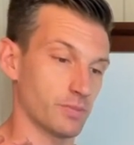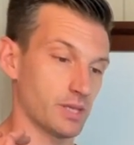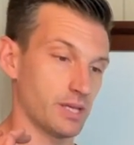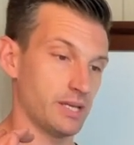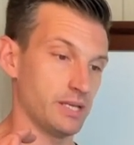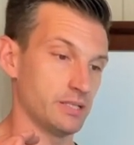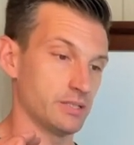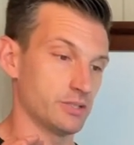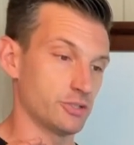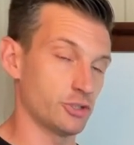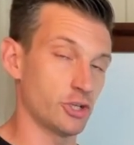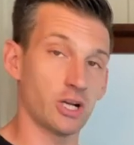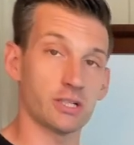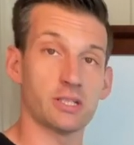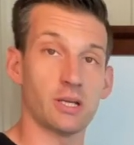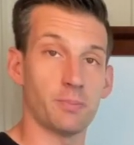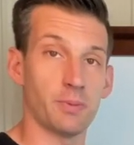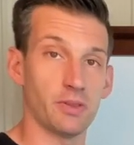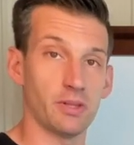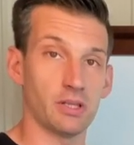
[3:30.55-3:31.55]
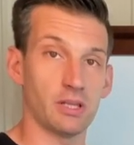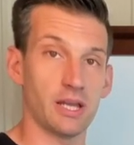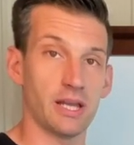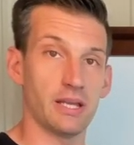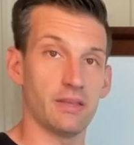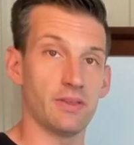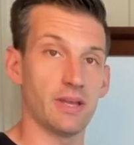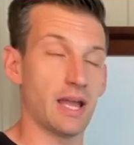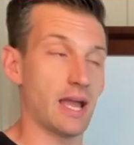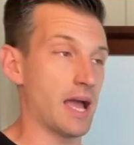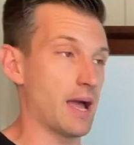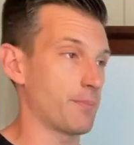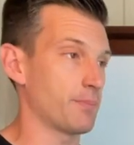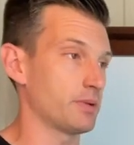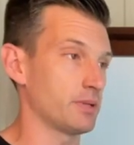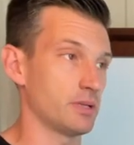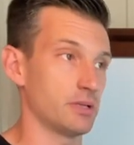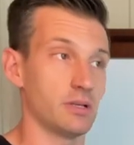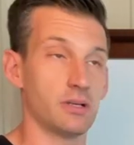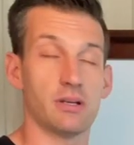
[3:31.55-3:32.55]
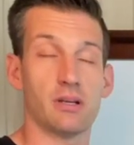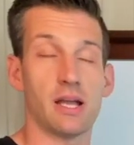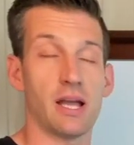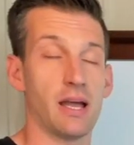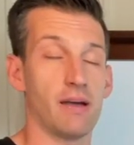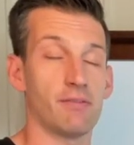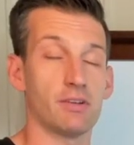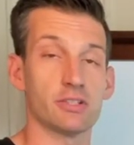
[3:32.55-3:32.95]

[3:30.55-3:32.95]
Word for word: is chucked up in the lathe that happened to have